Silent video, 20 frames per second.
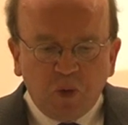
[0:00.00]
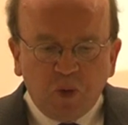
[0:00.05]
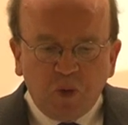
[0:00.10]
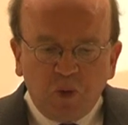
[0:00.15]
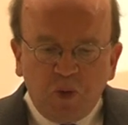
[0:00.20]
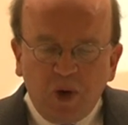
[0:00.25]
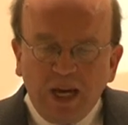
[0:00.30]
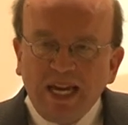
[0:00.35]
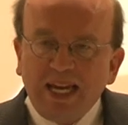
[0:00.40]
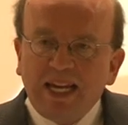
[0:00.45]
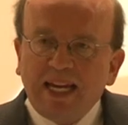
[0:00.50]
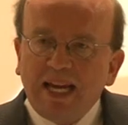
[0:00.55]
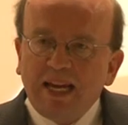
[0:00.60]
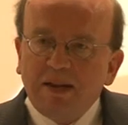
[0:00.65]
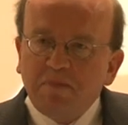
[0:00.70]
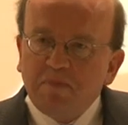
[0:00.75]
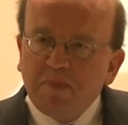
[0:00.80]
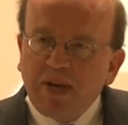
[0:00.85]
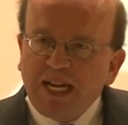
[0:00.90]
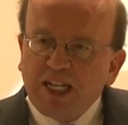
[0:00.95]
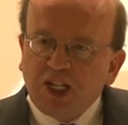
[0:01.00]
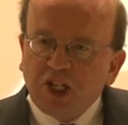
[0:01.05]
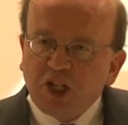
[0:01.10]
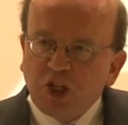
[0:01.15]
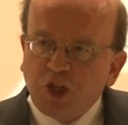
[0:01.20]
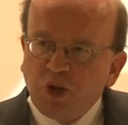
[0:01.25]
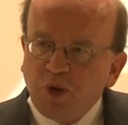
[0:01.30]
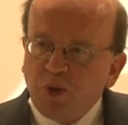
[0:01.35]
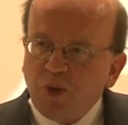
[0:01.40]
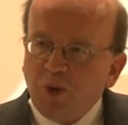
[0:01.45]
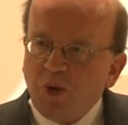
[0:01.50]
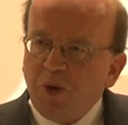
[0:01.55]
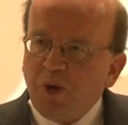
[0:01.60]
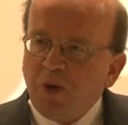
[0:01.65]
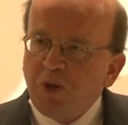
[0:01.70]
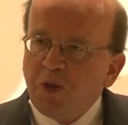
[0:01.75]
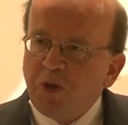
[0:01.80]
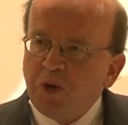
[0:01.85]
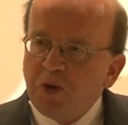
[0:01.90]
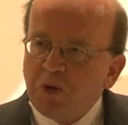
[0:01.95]
We can make sure
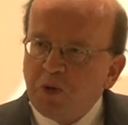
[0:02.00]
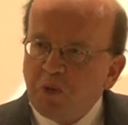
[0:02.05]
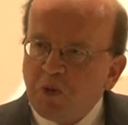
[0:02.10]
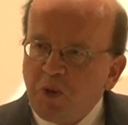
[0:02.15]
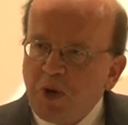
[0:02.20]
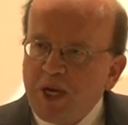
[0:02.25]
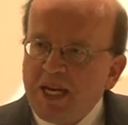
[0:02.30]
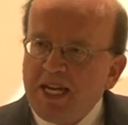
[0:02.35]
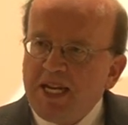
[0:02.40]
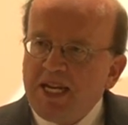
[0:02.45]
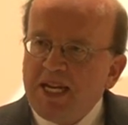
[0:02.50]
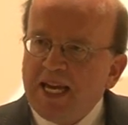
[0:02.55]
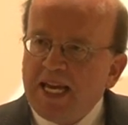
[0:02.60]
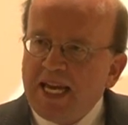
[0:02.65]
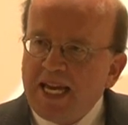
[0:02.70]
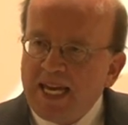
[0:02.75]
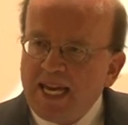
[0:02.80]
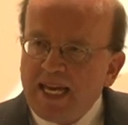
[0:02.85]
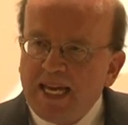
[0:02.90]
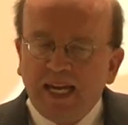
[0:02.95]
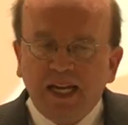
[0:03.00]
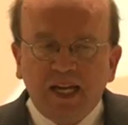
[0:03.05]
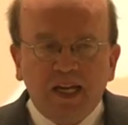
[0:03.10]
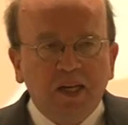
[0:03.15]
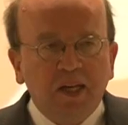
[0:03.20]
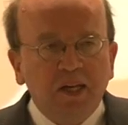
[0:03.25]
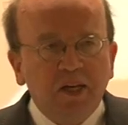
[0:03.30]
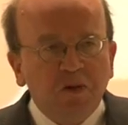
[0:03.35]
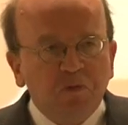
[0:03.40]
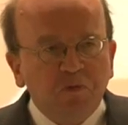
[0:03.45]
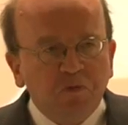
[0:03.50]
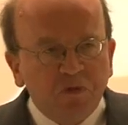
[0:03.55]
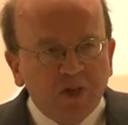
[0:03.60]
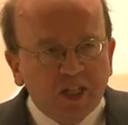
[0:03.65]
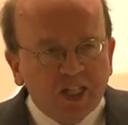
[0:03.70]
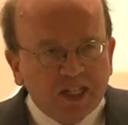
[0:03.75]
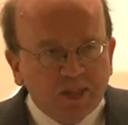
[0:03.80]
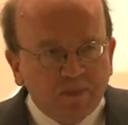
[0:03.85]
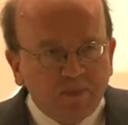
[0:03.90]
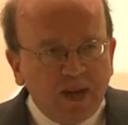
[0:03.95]
that we here
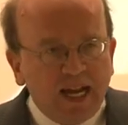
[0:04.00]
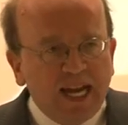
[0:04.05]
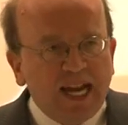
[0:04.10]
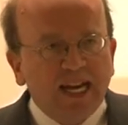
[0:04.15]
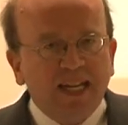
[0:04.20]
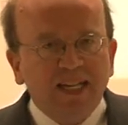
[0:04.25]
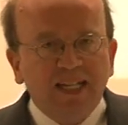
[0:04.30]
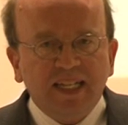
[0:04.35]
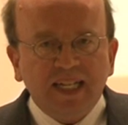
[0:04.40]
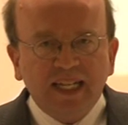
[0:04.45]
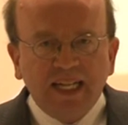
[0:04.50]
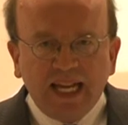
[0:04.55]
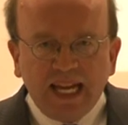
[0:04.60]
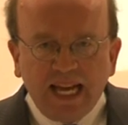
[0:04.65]
respect